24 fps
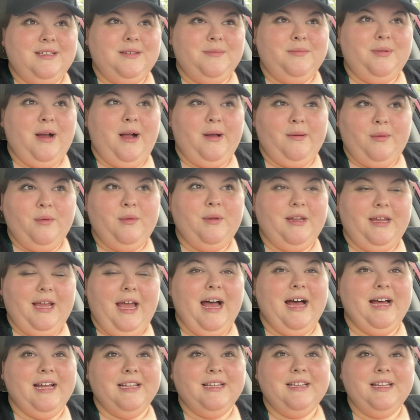Probably,
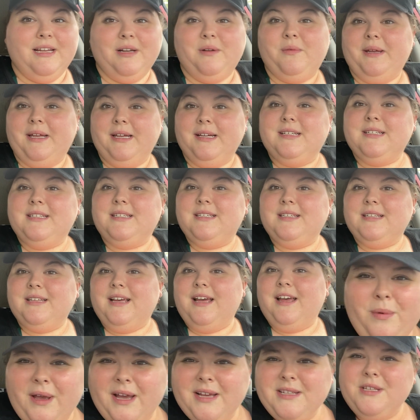yeah, like weeks.
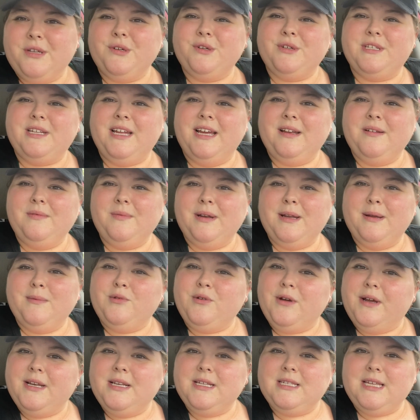You guys understand what I'm
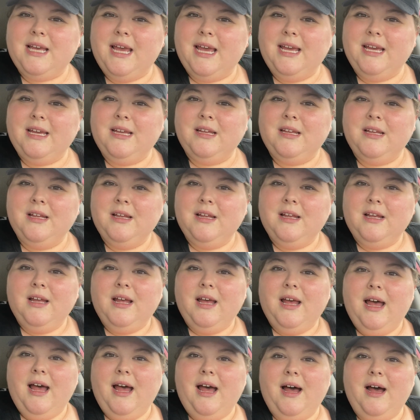trying to say?
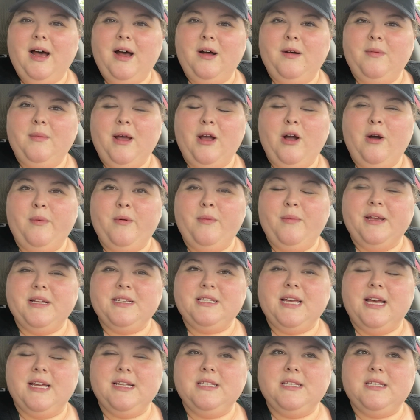Um, I hope it makes
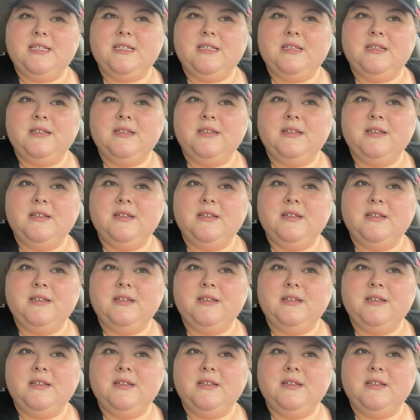sense.